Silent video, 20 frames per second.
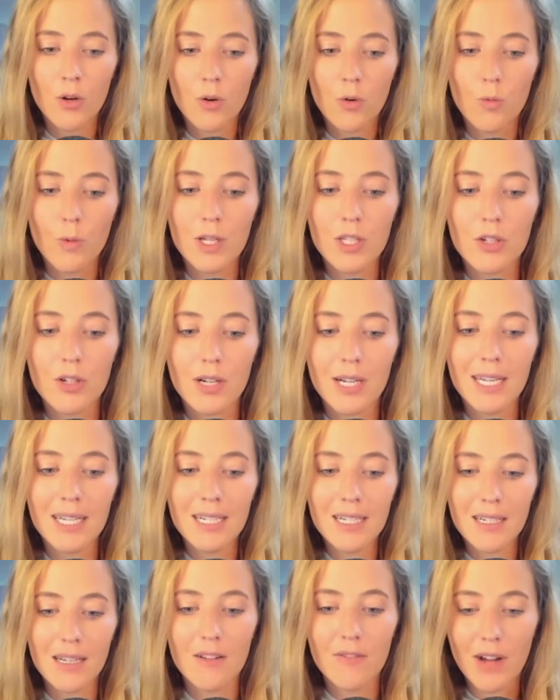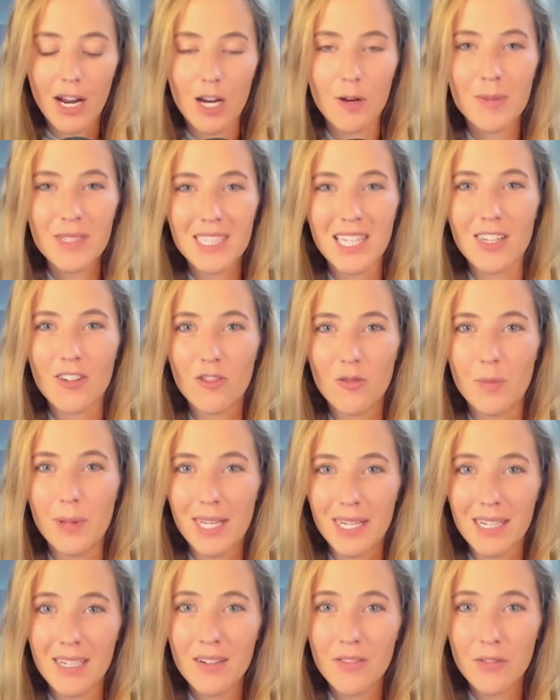when you're in an environment that you've
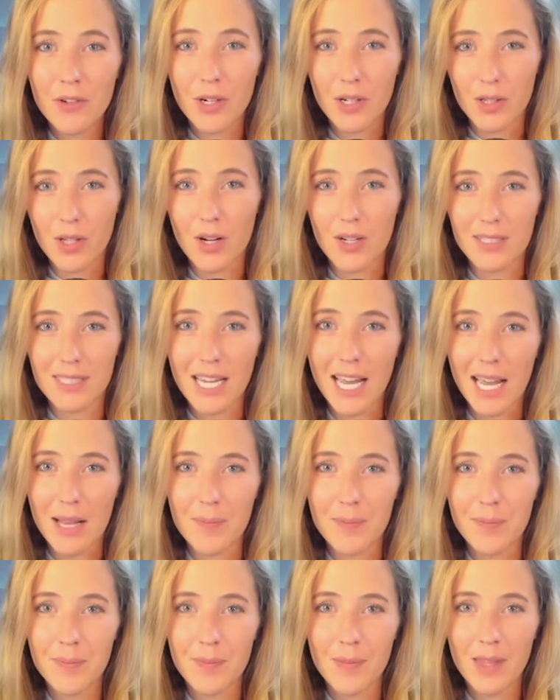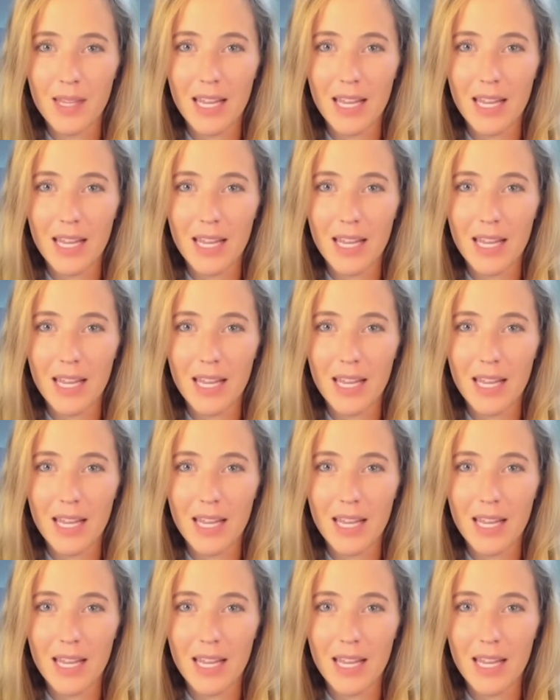been in for a long time.